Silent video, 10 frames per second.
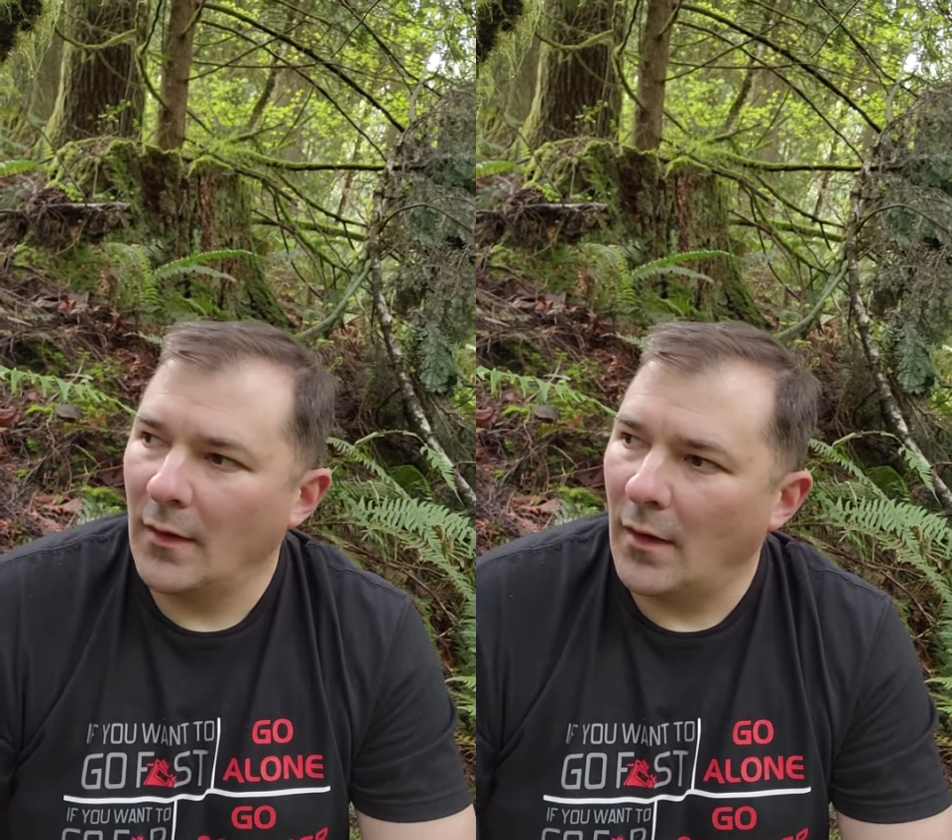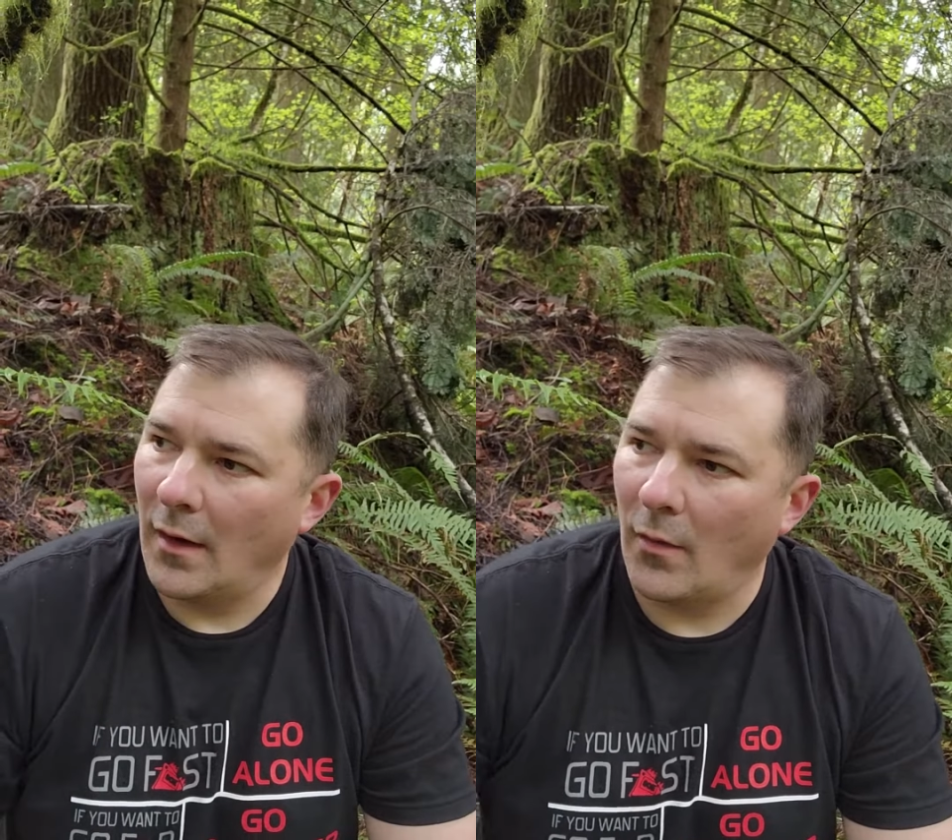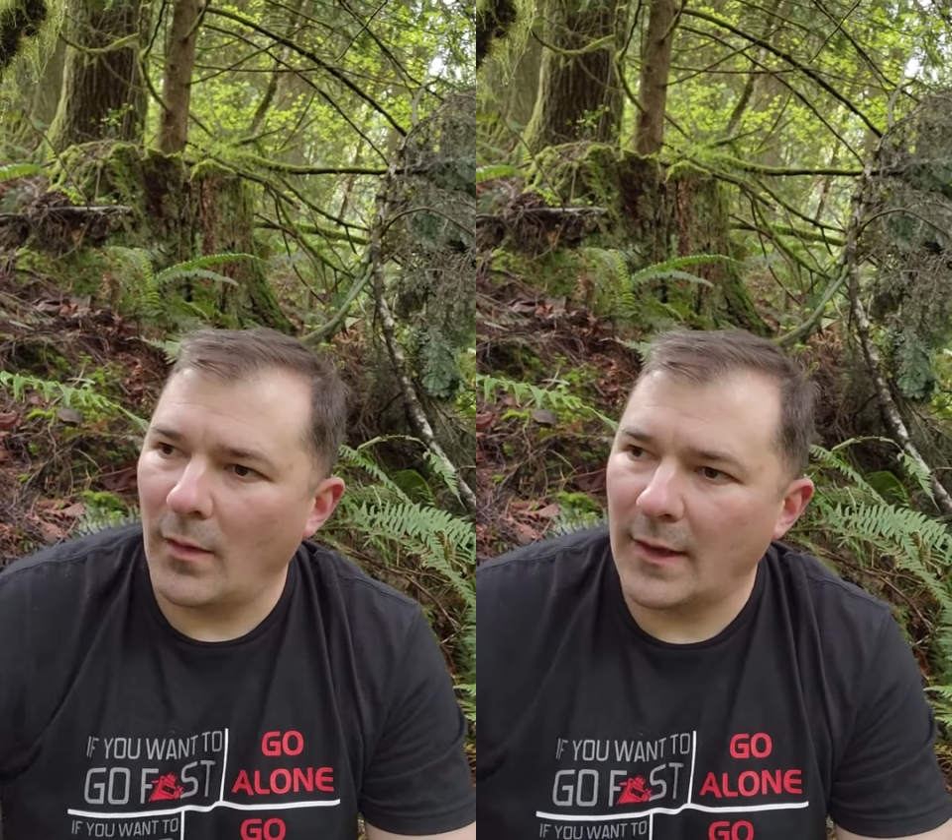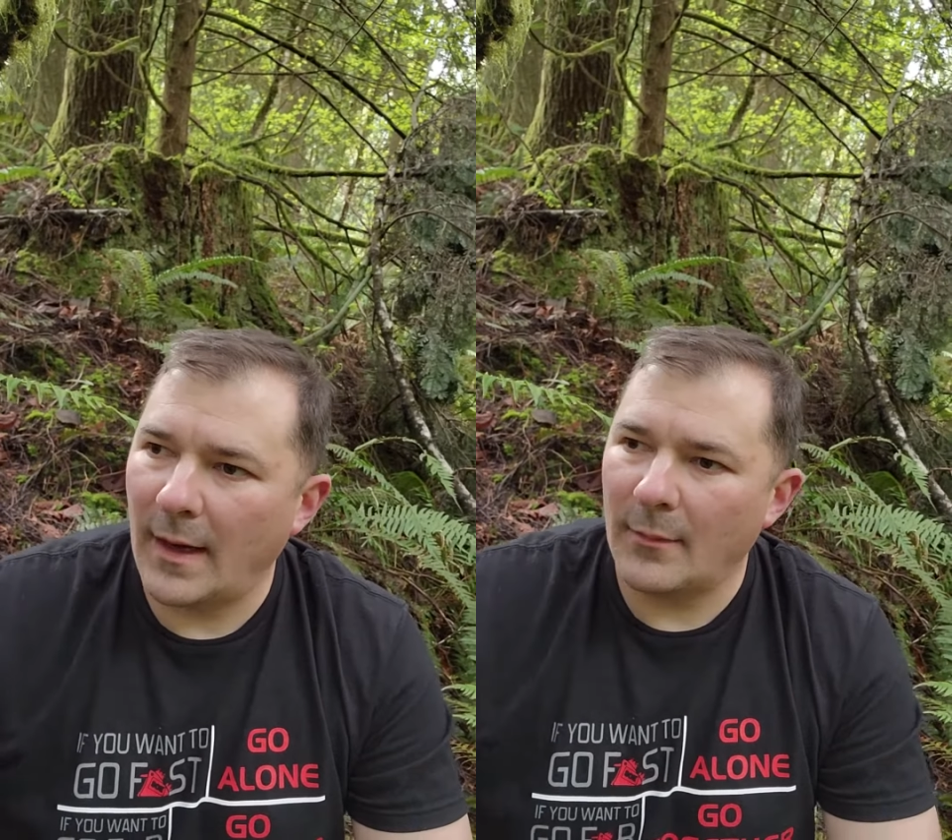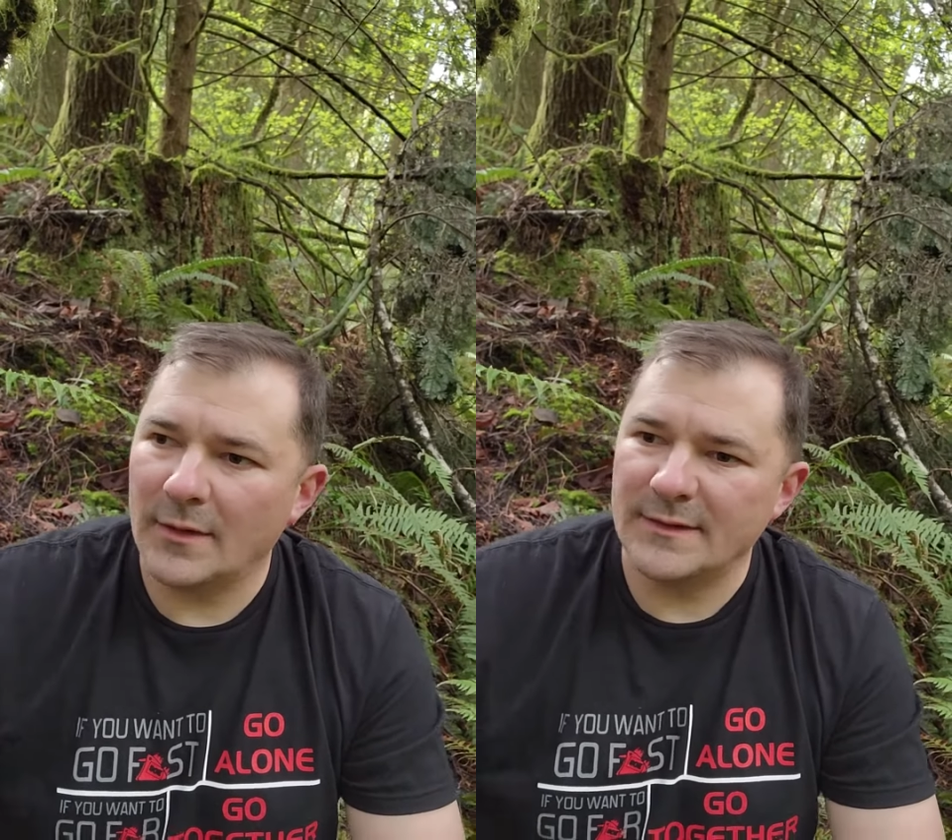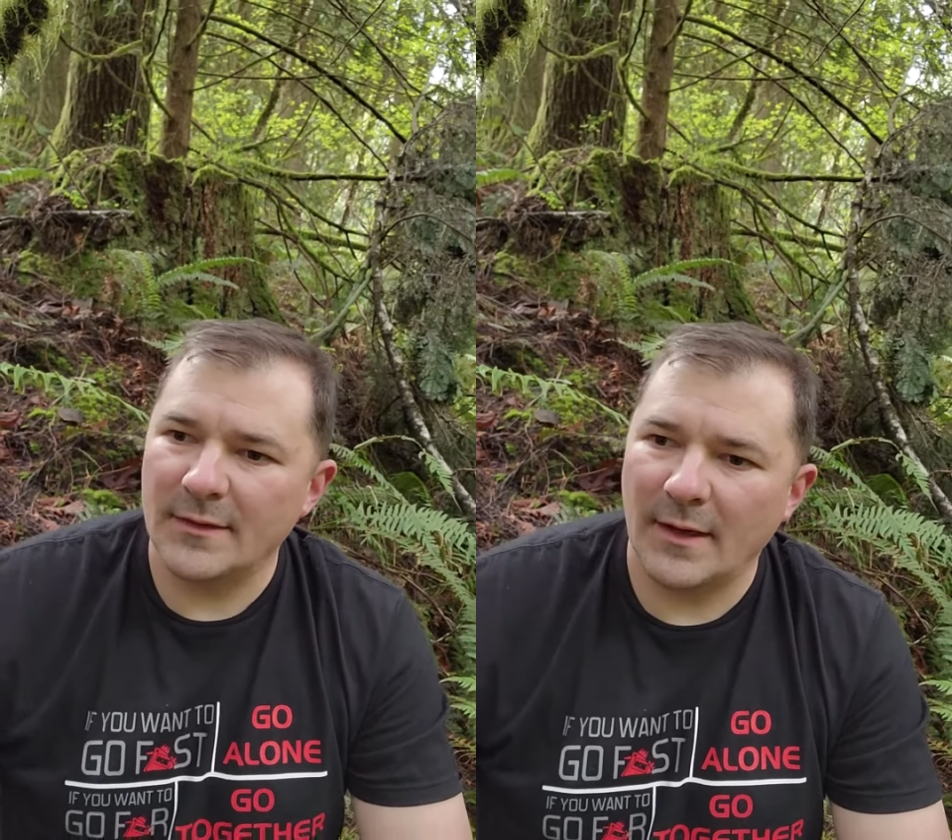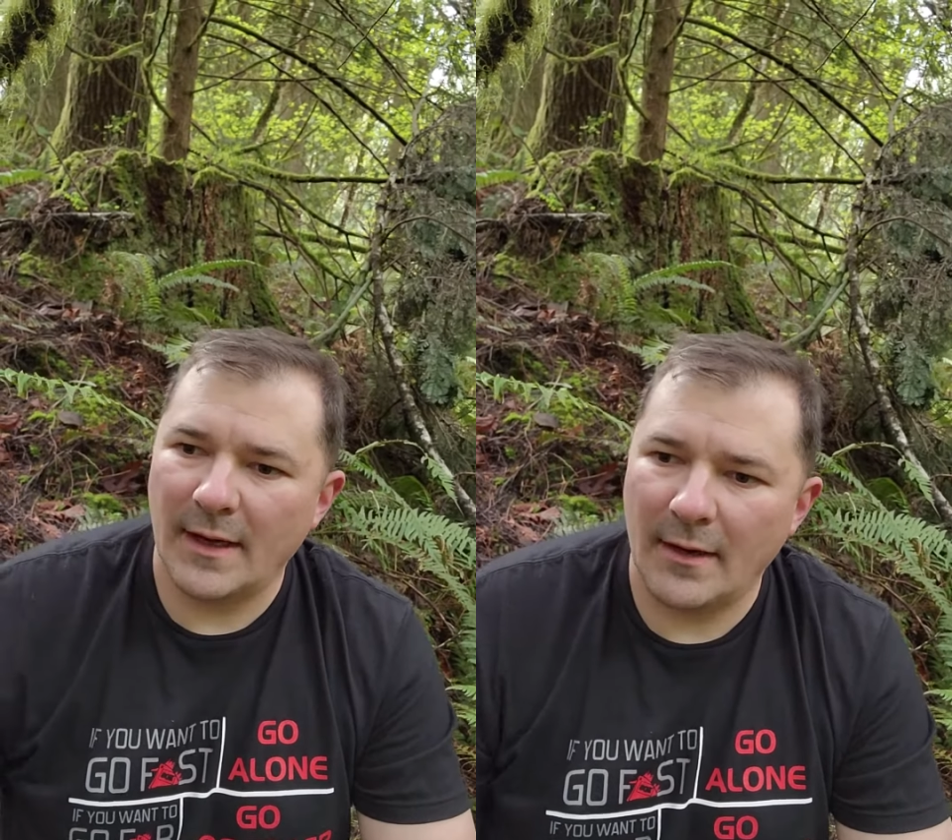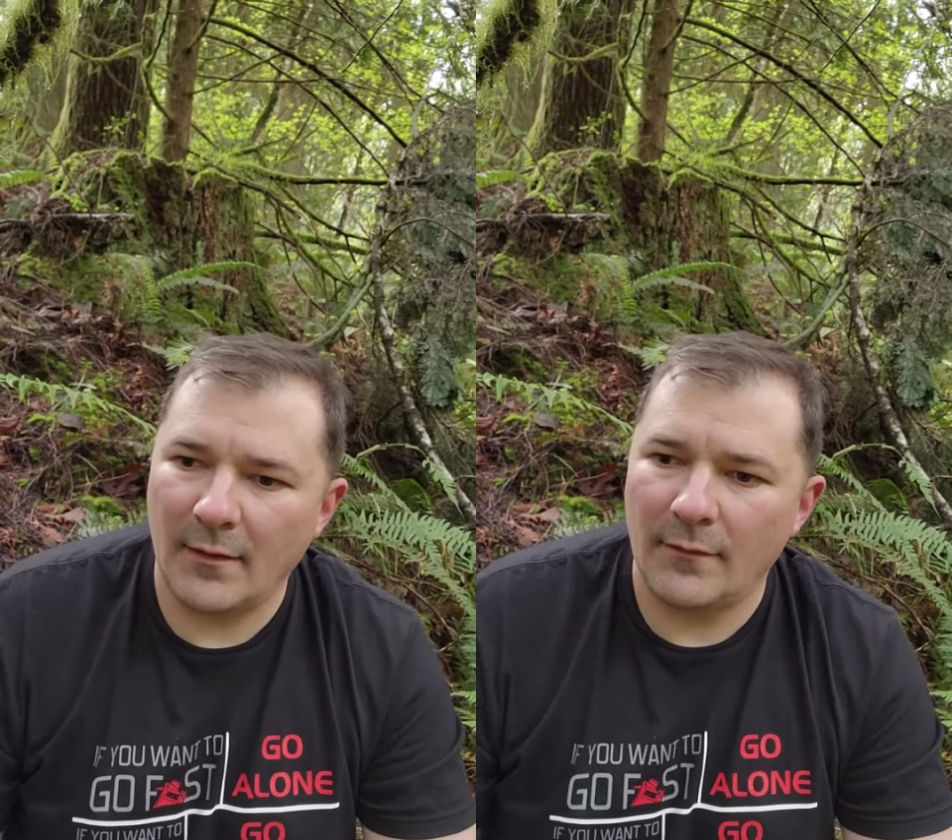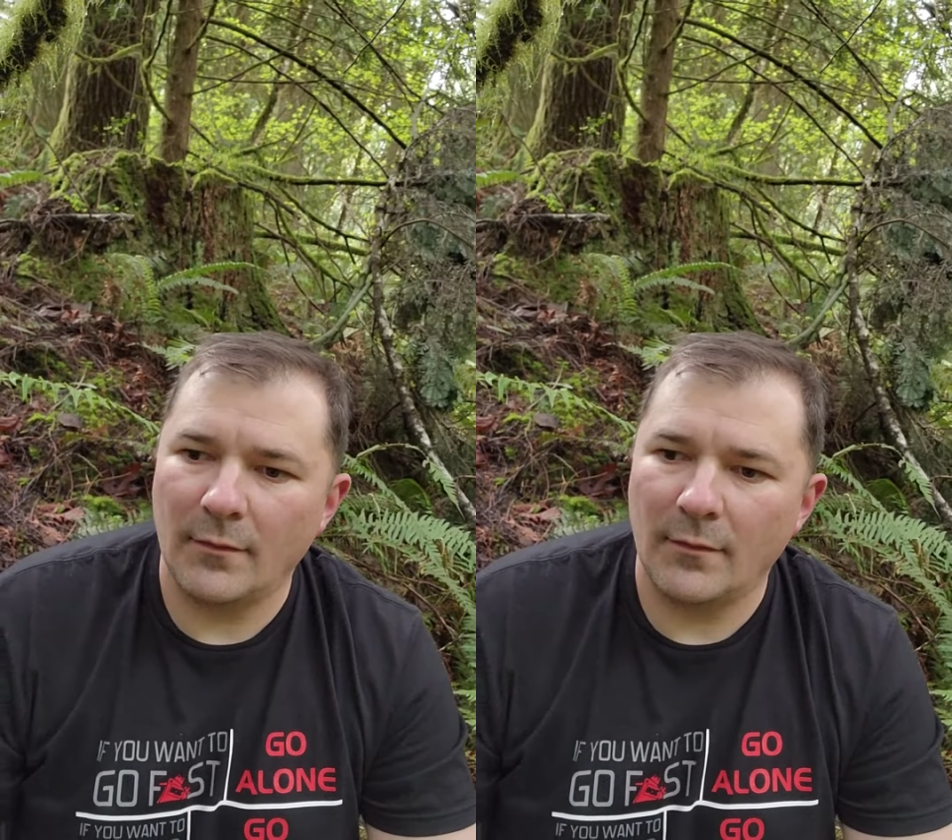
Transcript: One camera still had a